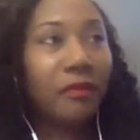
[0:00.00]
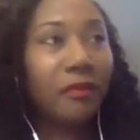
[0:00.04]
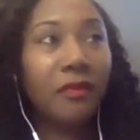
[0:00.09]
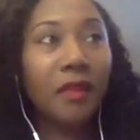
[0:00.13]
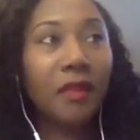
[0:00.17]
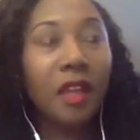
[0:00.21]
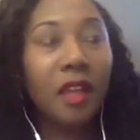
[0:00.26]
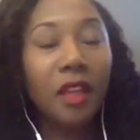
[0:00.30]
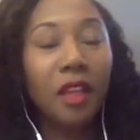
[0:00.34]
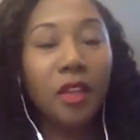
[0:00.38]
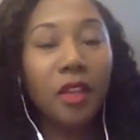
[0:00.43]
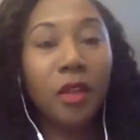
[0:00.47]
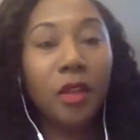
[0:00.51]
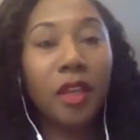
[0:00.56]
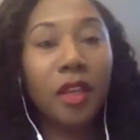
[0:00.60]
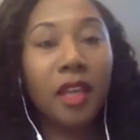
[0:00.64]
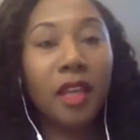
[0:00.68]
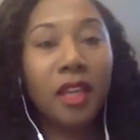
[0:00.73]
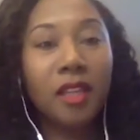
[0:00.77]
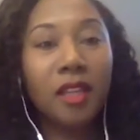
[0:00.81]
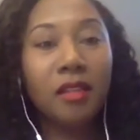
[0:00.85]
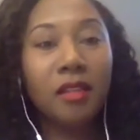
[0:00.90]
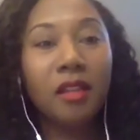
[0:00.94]
You
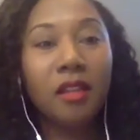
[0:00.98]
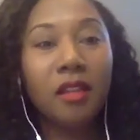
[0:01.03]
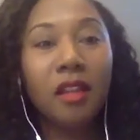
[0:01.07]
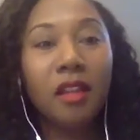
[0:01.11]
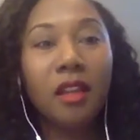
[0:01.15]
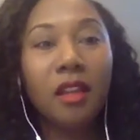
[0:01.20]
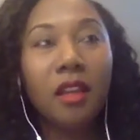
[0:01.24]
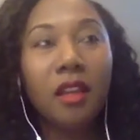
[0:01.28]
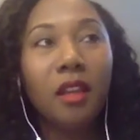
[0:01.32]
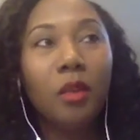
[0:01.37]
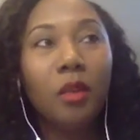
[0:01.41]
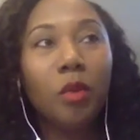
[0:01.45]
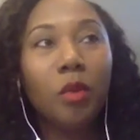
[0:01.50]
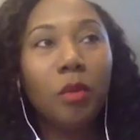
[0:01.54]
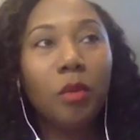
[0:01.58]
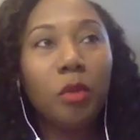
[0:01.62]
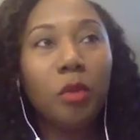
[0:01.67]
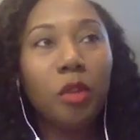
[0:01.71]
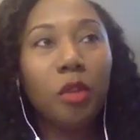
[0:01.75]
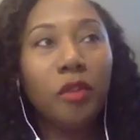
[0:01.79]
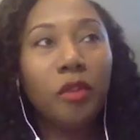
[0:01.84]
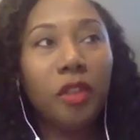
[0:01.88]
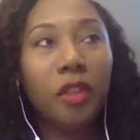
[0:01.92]
can
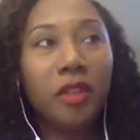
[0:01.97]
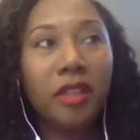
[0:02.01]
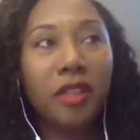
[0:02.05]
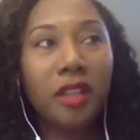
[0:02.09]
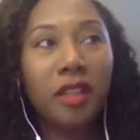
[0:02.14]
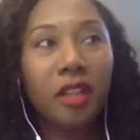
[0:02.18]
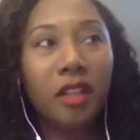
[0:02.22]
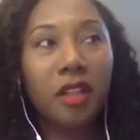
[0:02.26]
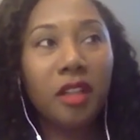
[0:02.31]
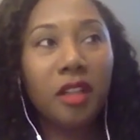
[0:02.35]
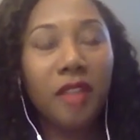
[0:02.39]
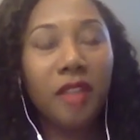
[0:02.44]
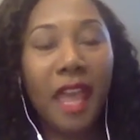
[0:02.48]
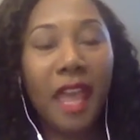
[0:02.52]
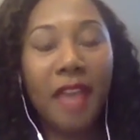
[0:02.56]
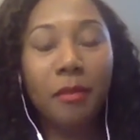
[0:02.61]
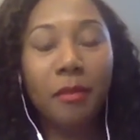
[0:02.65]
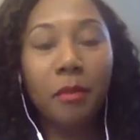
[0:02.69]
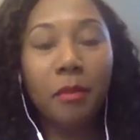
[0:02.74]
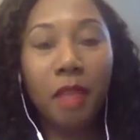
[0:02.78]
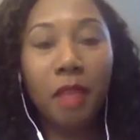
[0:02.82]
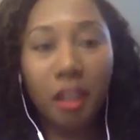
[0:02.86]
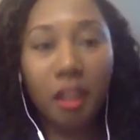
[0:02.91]
remove yourself at
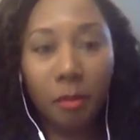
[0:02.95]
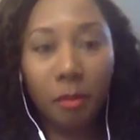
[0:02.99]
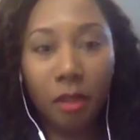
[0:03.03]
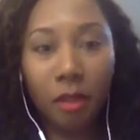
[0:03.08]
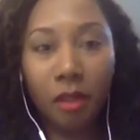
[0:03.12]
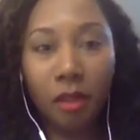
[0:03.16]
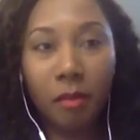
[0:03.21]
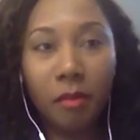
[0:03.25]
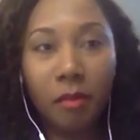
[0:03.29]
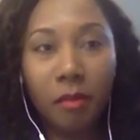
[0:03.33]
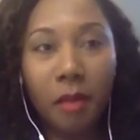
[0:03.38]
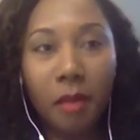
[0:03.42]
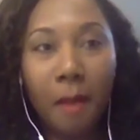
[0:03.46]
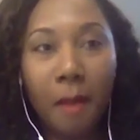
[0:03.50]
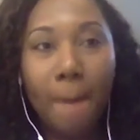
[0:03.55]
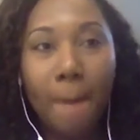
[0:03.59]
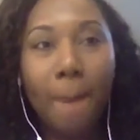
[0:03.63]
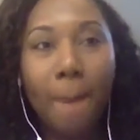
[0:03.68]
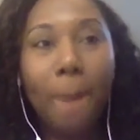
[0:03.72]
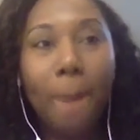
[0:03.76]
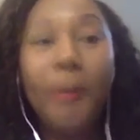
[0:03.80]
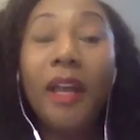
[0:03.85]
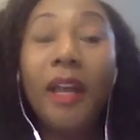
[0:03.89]
minimum.
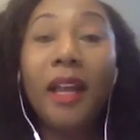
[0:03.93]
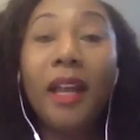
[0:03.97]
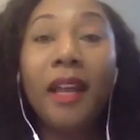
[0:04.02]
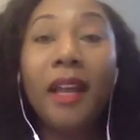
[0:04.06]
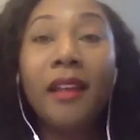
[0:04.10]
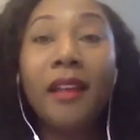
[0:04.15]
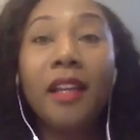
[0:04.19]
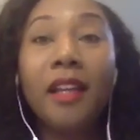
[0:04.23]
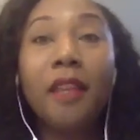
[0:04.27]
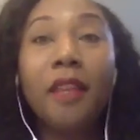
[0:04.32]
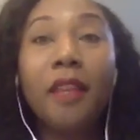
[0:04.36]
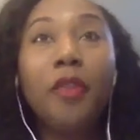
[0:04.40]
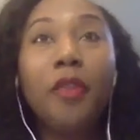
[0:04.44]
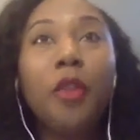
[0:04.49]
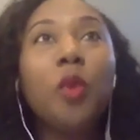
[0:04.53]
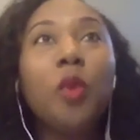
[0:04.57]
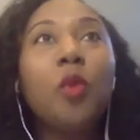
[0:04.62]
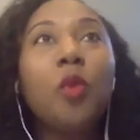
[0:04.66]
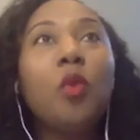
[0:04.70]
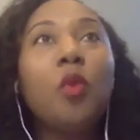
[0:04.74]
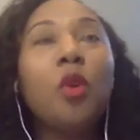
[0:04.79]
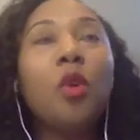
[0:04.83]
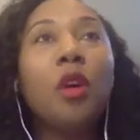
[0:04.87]
But if you
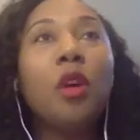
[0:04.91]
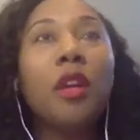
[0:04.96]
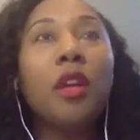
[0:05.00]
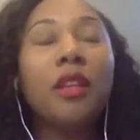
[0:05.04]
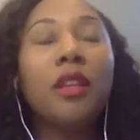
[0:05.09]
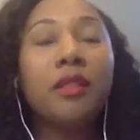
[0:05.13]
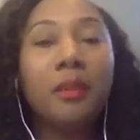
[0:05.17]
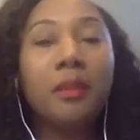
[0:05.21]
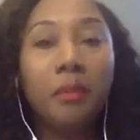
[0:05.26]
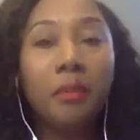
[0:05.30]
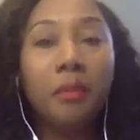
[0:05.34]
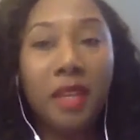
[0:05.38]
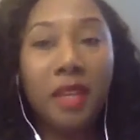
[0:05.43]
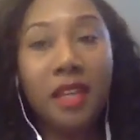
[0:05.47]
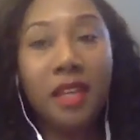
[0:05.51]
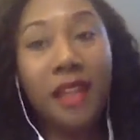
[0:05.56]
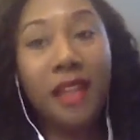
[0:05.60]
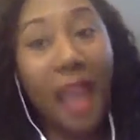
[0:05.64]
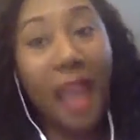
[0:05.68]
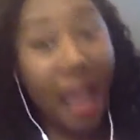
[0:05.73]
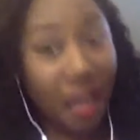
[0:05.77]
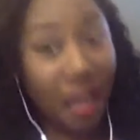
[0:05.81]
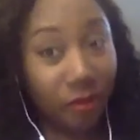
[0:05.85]
want to be an
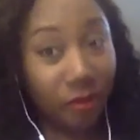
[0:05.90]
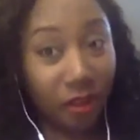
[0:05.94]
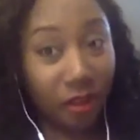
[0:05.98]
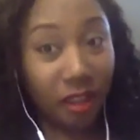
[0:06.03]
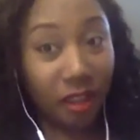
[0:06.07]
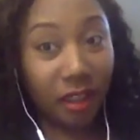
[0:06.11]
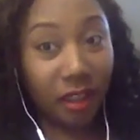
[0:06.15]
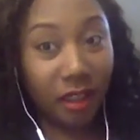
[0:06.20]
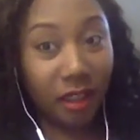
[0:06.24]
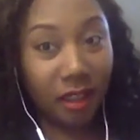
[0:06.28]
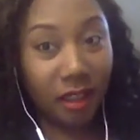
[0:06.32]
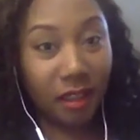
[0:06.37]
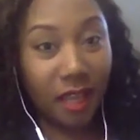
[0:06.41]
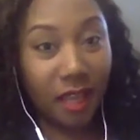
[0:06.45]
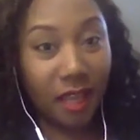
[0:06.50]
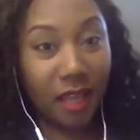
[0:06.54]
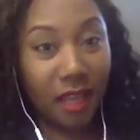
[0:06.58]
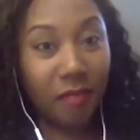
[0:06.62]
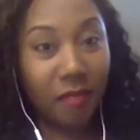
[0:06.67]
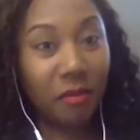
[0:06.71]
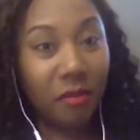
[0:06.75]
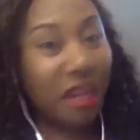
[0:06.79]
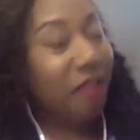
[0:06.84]
advocate
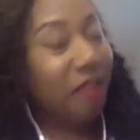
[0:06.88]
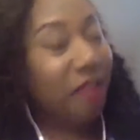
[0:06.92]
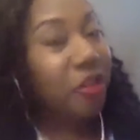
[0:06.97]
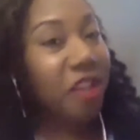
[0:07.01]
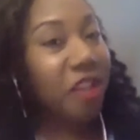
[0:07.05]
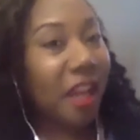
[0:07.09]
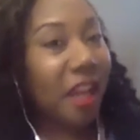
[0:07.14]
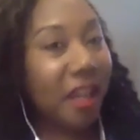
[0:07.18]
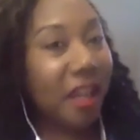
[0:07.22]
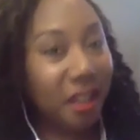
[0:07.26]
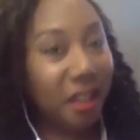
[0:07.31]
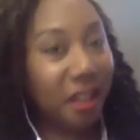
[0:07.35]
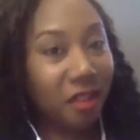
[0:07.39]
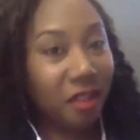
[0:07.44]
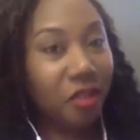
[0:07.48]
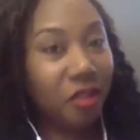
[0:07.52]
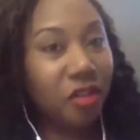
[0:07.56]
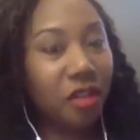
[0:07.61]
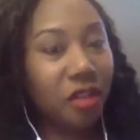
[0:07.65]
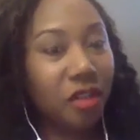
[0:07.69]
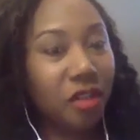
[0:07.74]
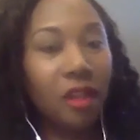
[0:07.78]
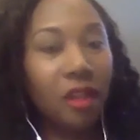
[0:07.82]
and make change,
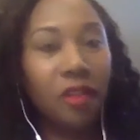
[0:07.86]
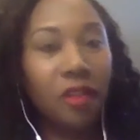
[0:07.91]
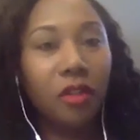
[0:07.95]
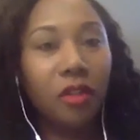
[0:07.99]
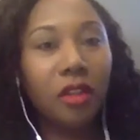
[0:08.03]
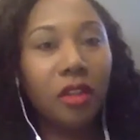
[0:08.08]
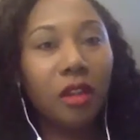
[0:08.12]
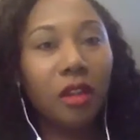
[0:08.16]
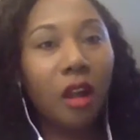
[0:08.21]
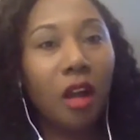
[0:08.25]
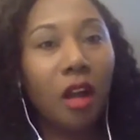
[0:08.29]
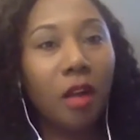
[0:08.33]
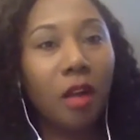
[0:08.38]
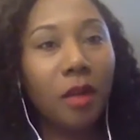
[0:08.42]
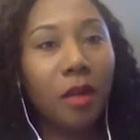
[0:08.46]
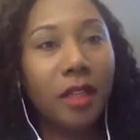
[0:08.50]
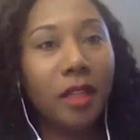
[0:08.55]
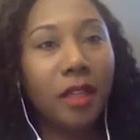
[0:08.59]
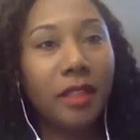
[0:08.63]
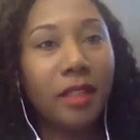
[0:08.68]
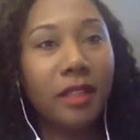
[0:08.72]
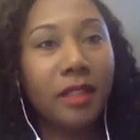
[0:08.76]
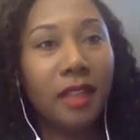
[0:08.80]
you could
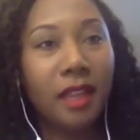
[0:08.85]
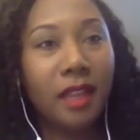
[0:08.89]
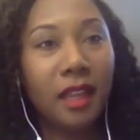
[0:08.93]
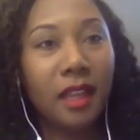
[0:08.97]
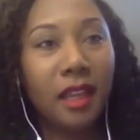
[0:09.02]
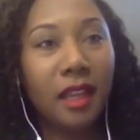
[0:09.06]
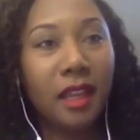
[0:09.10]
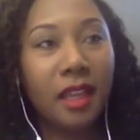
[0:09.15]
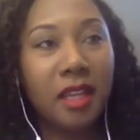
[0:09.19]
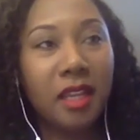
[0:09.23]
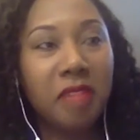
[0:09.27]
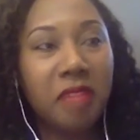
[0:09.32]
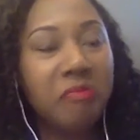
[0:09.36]
always say,